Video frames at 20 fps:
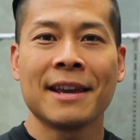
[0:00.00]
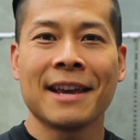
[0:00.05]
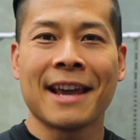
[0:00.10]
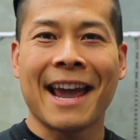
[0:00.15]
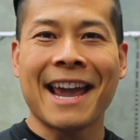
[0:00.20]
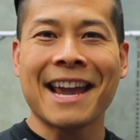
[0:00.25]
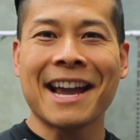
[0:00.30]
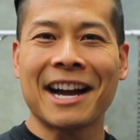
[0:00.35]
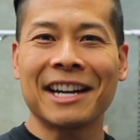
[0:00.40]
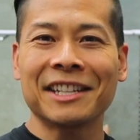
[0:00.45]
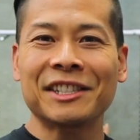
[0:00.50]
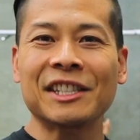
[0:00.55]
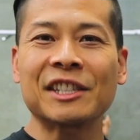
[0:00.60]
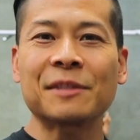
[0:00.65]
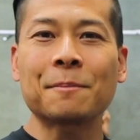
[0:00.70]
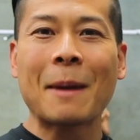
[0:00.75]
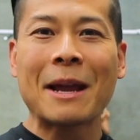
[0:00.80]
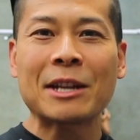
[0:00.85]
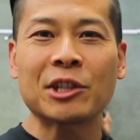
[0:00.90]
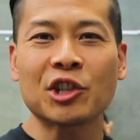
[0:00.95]
Hey guys, it's
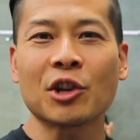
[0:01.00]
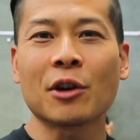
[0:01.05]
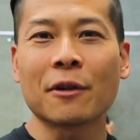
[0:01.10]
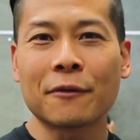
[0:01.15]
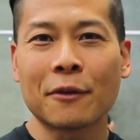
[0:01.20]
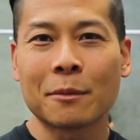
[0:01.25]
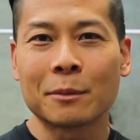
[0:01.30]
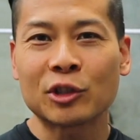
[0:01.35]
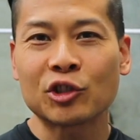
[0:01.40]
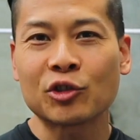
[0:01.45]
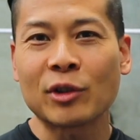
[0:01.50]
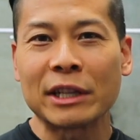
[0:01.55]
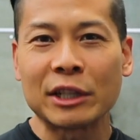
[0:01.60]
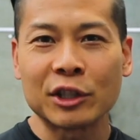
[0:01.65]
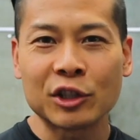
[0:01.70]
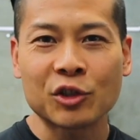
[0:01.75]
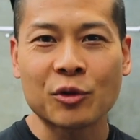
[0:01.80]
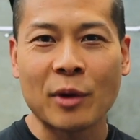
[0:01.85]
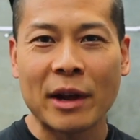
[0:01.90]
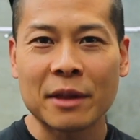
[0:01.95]
Ben Young from Australian
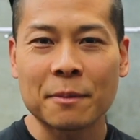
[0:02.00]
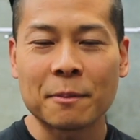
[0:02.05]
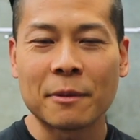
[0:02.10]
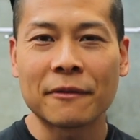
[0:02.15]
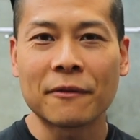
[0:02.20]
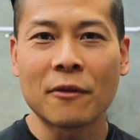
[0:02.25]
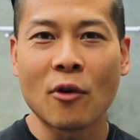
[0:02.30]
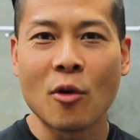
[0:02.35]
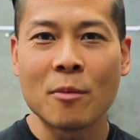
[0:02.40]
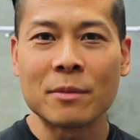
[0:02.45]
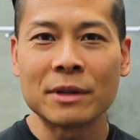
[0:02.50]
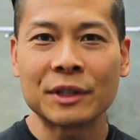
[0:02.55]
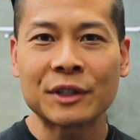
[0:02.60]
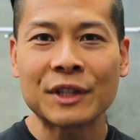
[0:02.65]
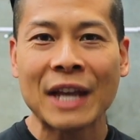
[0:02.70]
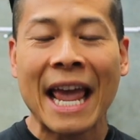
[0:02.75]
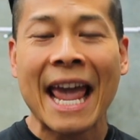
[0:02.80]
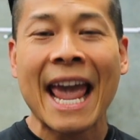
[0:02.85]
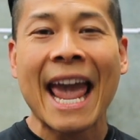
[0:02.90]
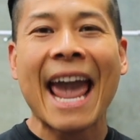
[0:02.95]
Strength Performance,